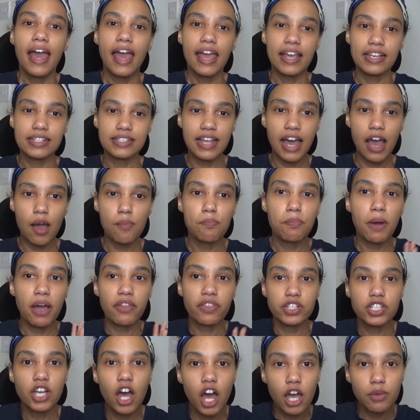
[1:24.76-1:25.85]
is that by
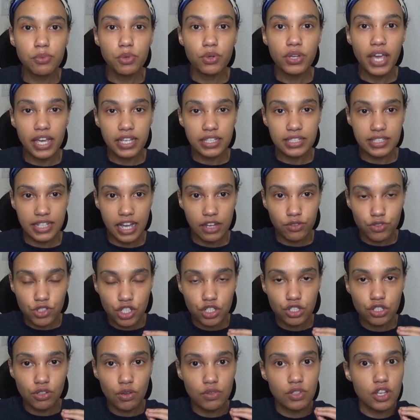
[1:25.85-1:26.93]
the time you're getting down
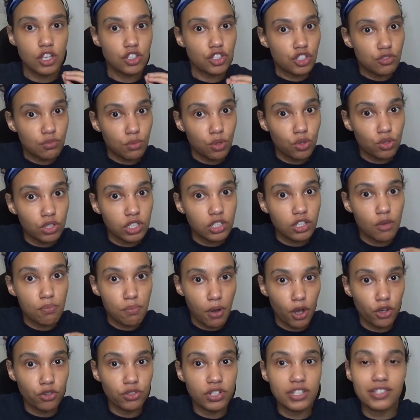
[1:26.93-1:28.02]
to smaller
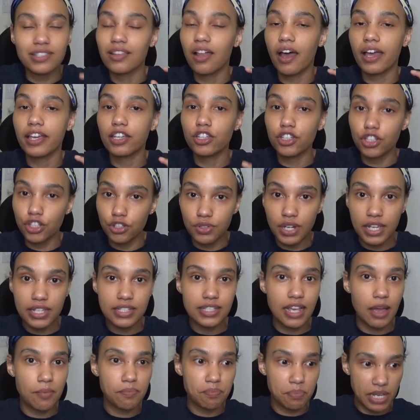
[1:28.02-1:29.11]
components like units
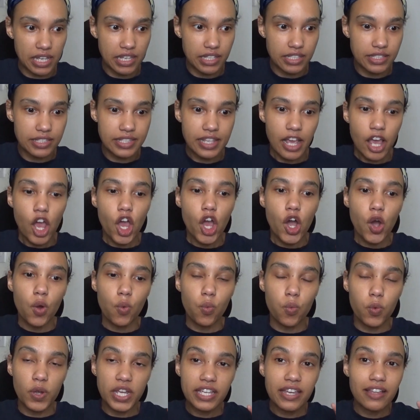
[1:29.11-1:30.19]
and beats,
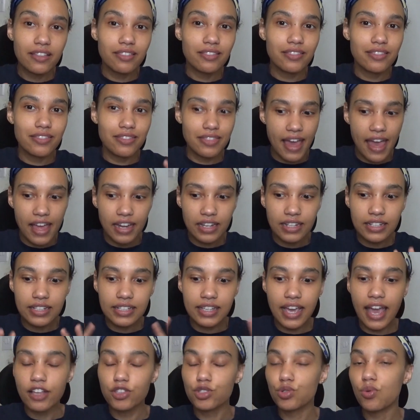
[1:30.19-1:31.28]
we can then
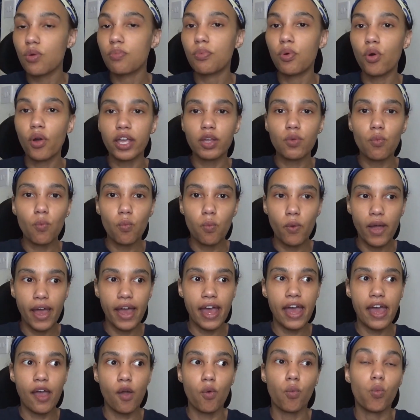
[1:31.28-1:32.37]
get to a point
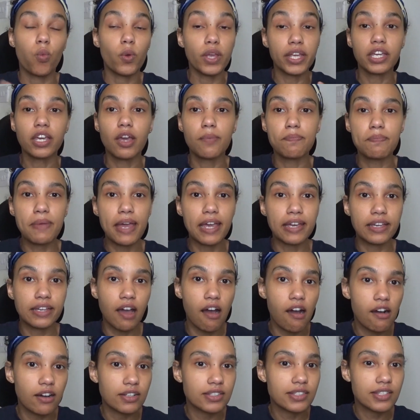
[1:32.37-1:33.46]
where we can make
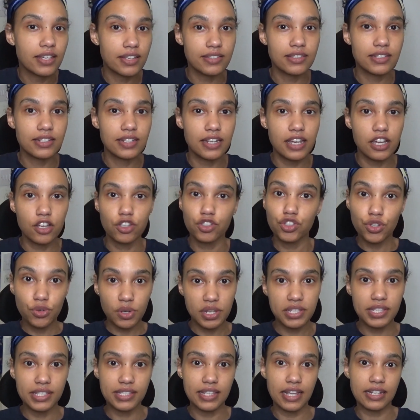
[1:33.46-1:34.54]
artistic
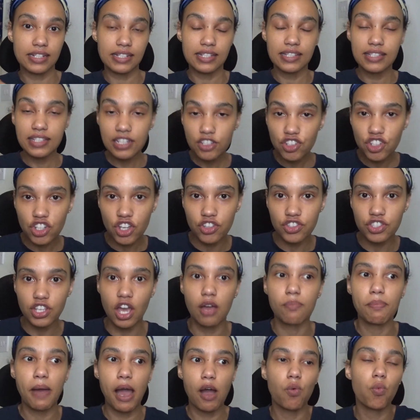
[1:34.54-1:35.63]
choices and decisions
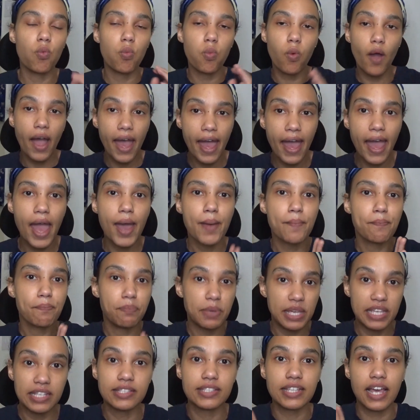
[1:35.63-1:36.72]
about where
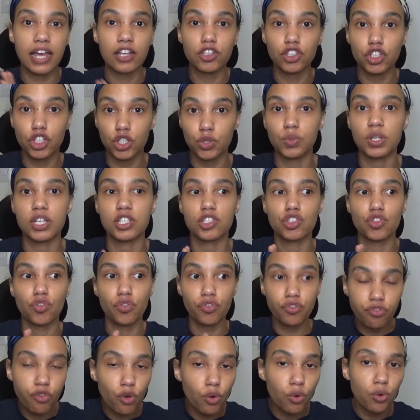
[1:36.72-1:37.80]
beats and units
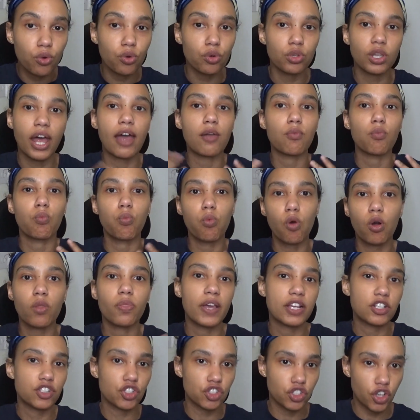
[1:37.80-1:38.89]
fall and what
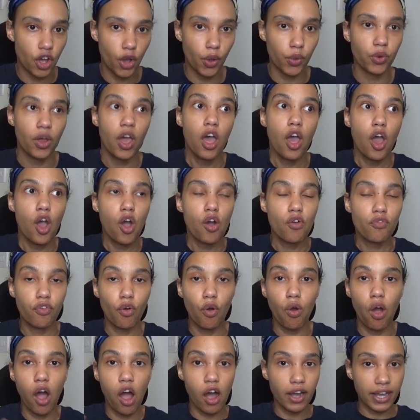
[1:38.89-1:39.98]
they denote
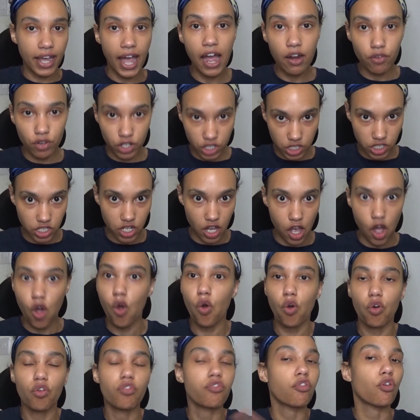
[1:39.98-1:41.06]
for our character
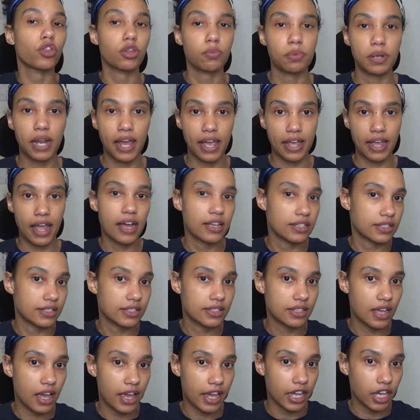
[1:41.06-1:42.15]
or for the play
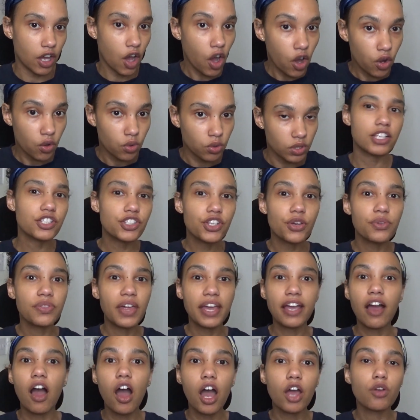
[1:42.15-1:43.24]
as a whole. So
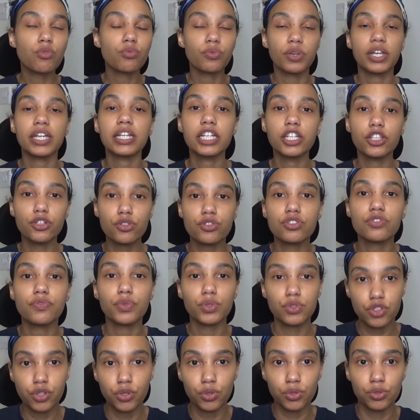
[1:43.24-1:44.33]
they are a really useful
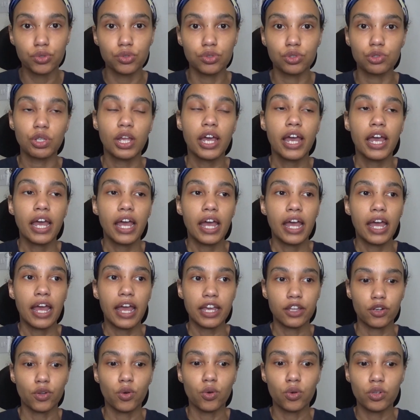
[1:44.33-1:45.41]
tool
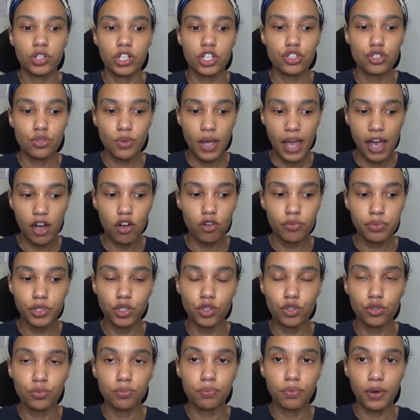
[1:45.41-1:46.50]
in order to help
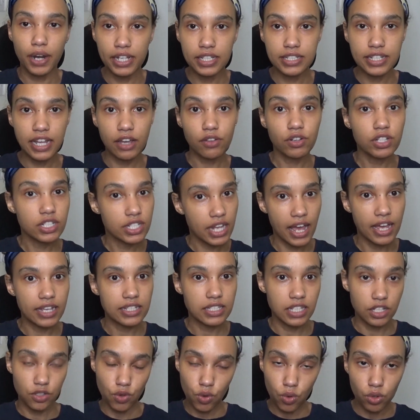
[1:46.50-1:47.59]
you break down a
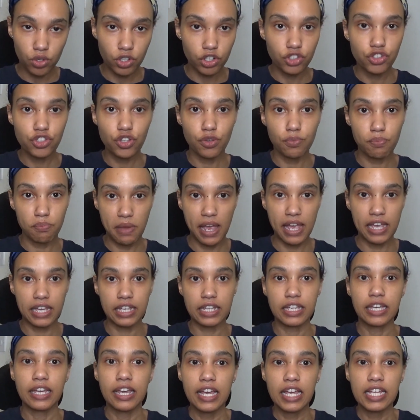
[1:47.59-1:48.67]
text, in order to
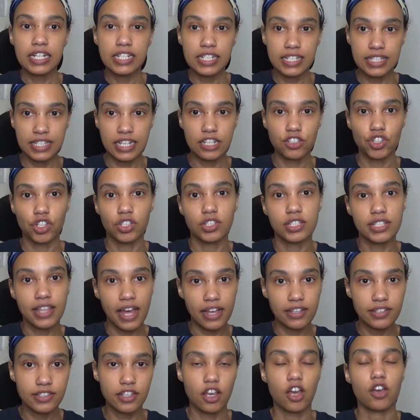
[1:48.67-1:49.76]
make decisions
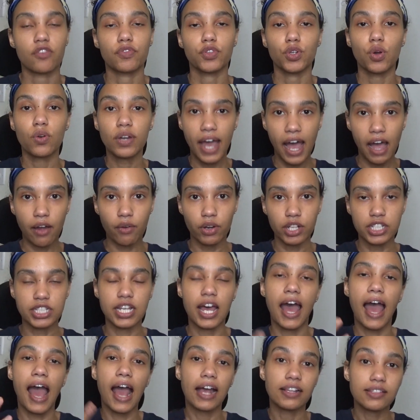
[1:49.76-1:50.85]
that serve your character
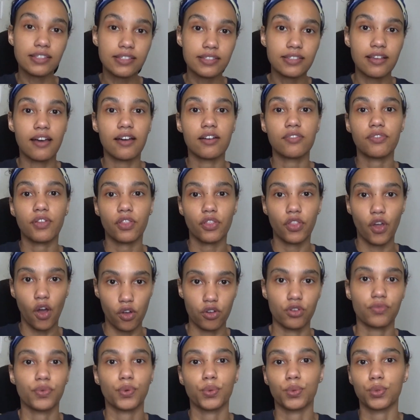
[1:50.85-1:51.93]
and serve the
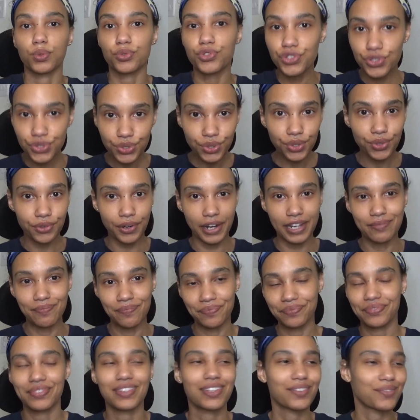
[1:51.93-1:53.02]
overall story,
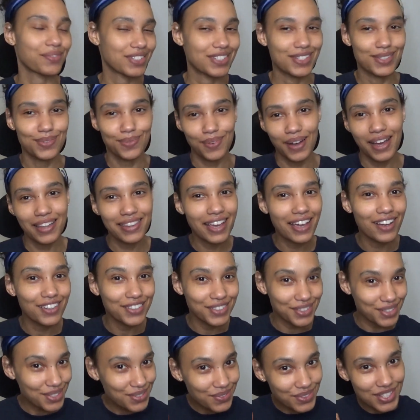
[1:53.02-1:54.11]
which is why they are
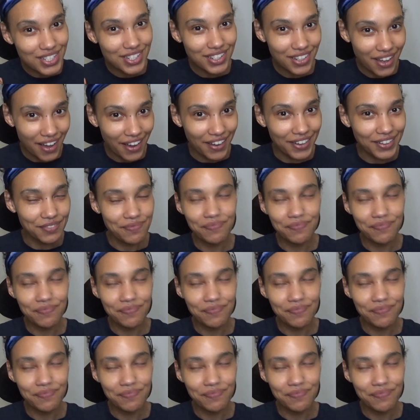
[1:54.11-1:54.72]
useful to know.